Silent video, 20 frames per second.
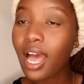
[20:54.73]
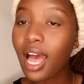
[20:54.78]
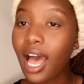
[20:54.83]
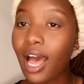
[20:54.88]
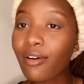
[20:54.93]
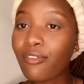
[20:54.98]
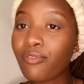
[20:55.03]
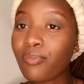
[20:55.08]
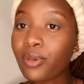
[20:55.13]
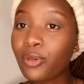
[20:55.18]

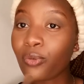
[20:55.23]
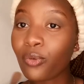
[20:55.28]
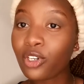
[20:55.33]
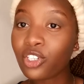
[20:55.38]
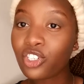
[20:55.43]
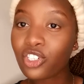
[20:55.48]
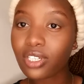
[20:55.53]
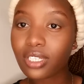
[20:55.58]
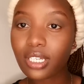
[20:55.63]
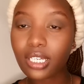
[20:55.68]
I've been
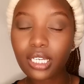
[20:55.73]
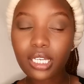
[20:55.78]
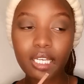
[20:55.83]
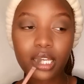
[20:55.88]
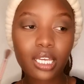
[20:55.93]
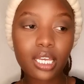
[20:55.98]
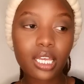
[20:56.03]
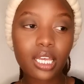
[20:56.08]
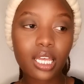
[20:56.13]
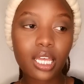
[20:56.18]
watching
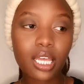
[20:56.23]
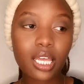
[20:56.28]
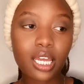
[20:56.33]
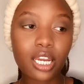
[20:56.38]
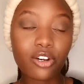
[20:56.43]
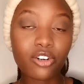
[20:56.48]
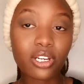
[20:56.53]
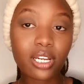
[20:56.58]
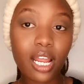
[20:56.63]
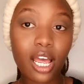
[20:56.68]

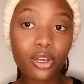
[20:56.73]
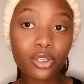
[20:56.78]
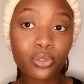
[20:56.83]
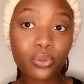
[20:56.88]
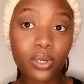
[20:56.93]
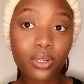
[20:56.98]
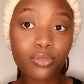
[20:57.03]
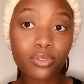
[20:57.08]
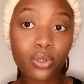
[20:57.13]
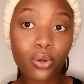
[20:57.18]
Real
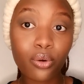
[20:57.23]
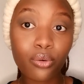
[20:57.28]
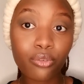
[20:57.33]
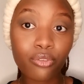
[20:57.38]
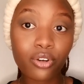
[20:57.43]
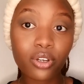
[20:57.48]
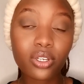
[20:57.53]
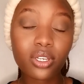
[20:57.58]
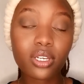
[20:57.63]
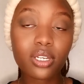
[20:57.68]
Housewives
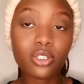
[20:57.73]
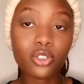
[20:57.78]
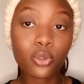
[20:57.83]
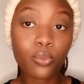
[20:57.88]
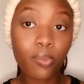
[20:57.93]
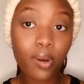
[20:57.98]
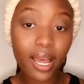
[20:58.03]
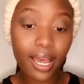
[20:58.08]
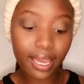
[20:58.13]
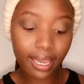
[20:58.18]
of
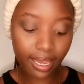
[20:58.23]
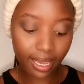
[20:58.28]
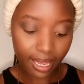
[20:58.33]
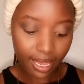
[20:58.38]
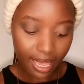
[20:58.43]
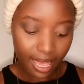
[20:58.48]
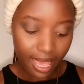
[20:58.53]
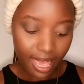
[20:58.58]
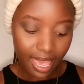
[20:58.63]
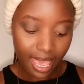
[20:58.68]
Dubai,
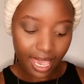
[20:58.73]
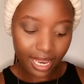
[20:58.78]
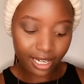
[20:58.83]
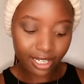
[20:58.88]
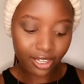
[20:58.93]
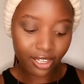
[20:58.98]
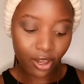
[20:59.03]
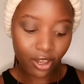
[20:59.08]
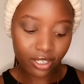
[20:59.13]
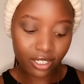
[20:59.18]
and
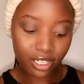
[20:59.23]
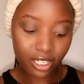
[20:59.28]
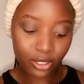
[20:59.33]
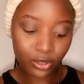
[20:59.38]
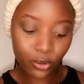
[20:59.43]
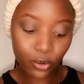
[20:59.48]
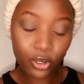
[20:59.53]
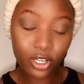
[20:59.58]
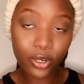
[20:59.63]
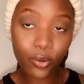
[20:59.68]

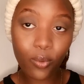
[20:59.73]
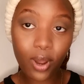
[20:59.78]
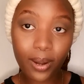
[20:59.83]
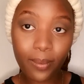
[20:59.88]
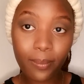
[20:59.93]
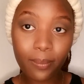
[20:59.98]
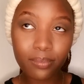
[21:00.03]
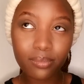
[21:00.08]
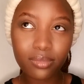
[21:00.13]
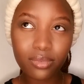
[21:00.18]
there's only
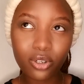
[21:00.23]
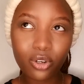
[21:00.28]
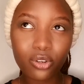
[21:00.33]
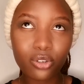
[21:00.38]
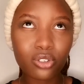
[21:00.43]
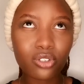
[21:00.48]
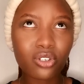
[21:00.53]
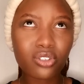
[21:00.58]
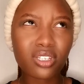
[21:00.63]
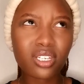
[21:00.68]
one.
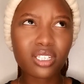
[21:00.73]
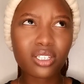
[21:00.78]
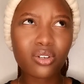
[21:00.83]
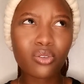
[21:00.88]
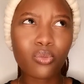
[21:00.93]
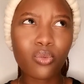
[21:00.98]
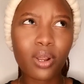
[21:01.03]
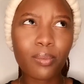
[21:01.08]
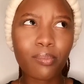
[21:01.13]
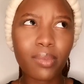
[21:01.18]
No, there's
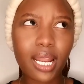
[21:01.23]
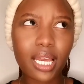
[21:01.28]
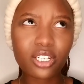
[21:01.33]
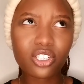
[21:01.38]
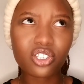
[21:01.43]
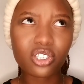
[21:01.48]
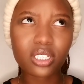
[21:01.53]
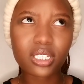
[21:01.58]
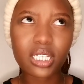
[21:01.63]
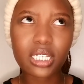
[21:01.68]
not one black
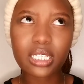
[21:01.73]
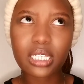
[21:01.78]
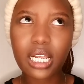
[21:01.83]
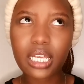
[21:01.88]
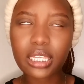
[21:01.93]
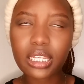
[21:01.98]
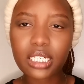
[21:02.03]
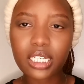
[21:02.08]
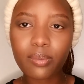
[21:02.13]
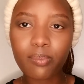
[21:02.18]
chick. There's
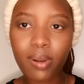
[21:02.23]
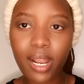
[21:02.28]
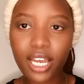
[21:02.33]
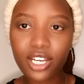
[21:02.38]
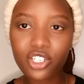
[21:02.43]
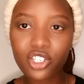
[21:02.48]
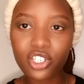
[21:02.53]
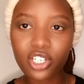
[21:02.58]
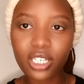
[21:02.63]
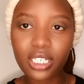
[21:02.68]
like 3 black
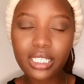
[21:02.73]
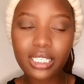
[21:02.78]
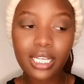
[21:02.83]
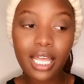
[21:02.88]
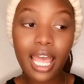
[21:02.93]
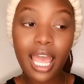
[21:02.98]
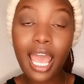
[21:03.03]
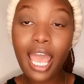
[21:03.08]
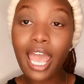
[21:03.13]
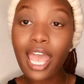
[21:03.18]
chicks,
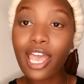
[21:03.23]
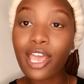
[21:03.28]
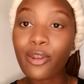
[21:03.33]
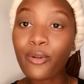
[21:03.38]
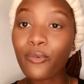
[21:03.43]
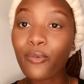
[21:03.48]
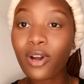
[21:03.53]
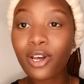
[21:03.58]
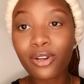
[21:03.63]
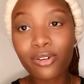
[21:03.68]

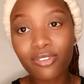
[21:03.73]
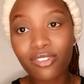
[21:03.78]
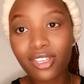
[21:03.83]
and one of